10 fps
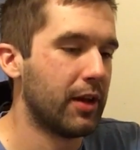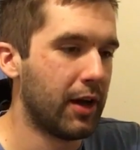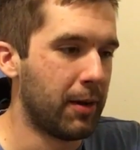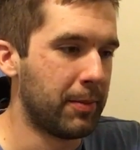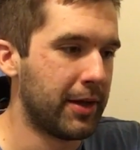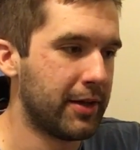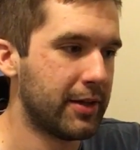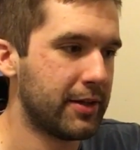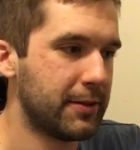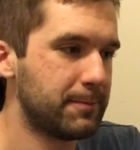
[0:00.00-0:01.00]
And
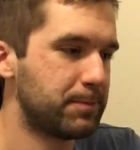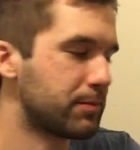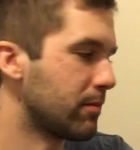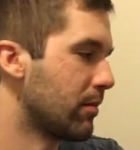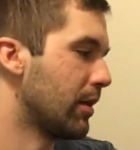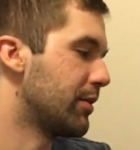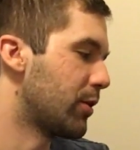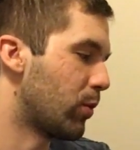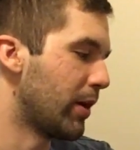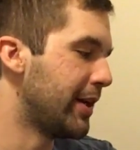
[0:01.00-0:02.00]

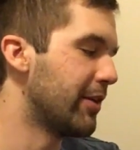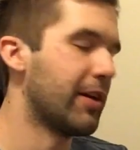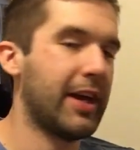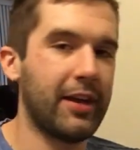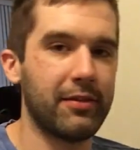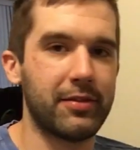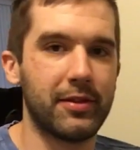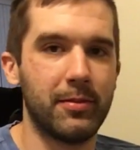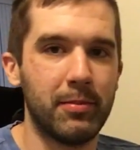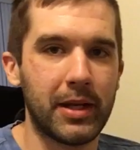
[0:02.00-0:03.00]
so right here I have
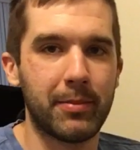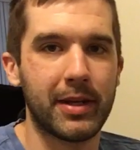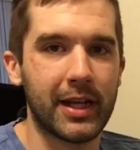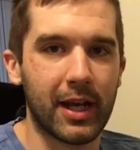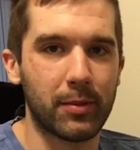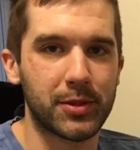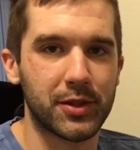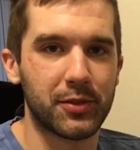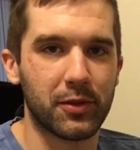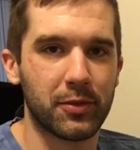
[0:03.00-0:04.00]
many
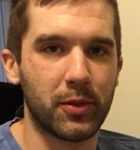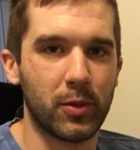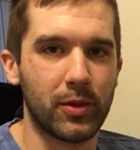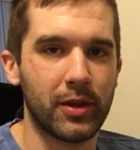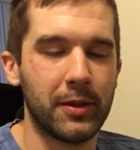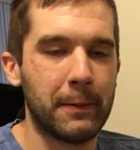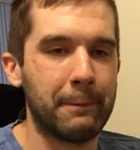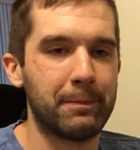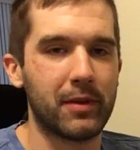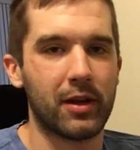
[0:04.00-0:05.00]
options for food,
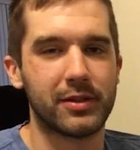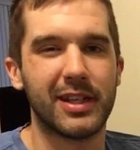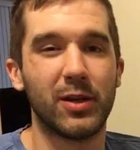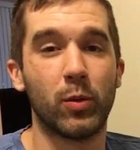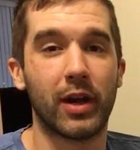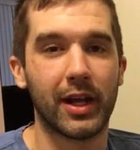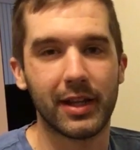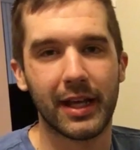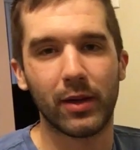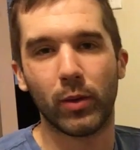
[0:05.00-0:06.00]
and I'll tell you what I
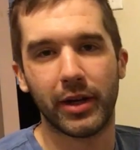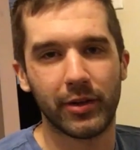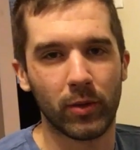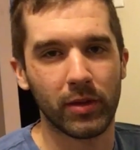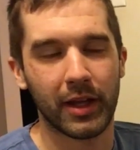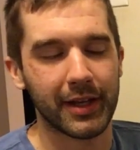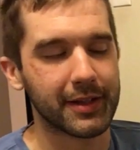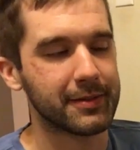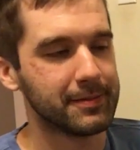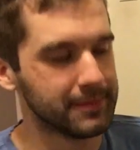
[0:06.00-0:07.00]
like, what I don't
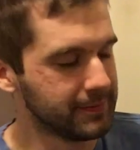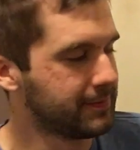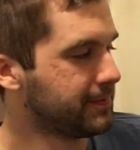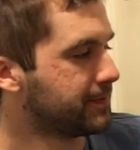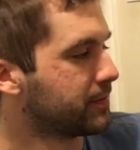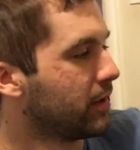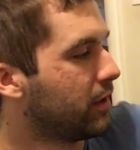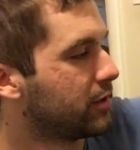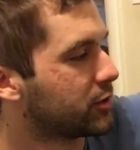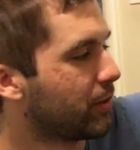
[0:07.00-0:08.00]
like.
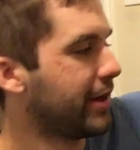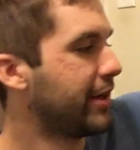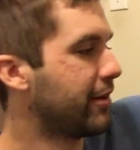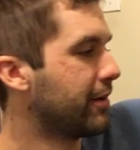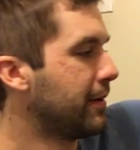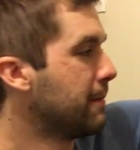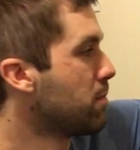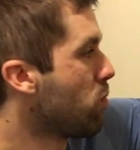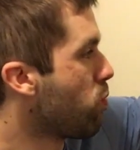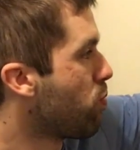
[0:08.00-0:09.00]
So right here,
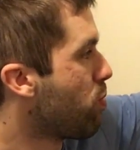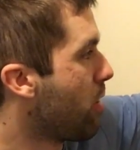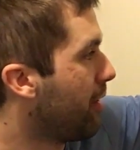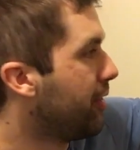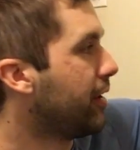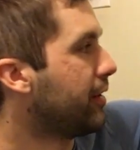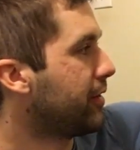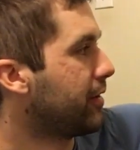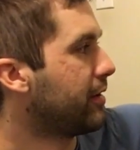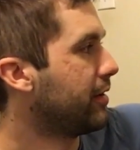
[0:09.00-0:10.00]

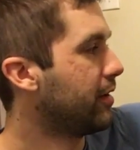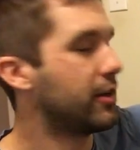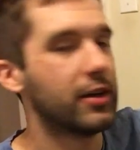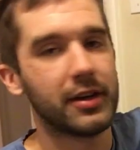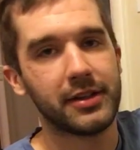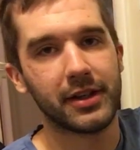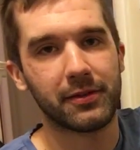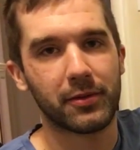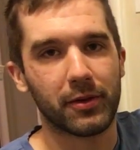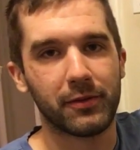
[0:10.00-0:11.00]
a good idea
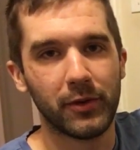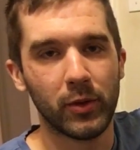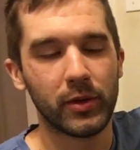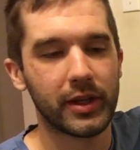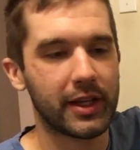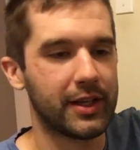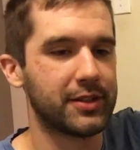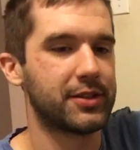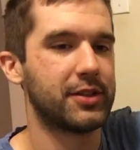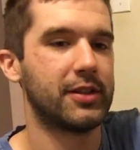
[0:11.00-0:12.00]
for food
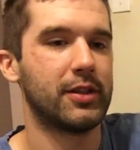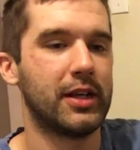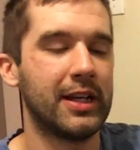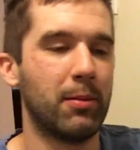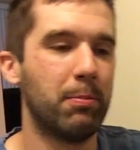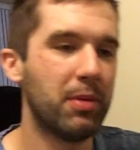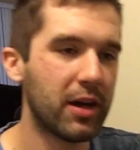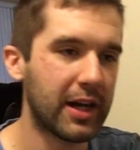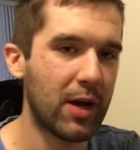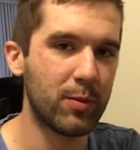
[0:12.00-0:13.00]
is in a
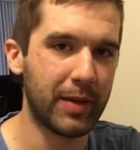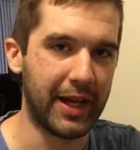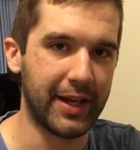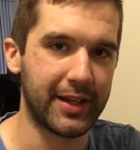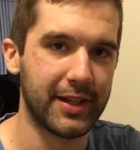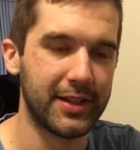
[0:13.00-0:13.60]
bug out bag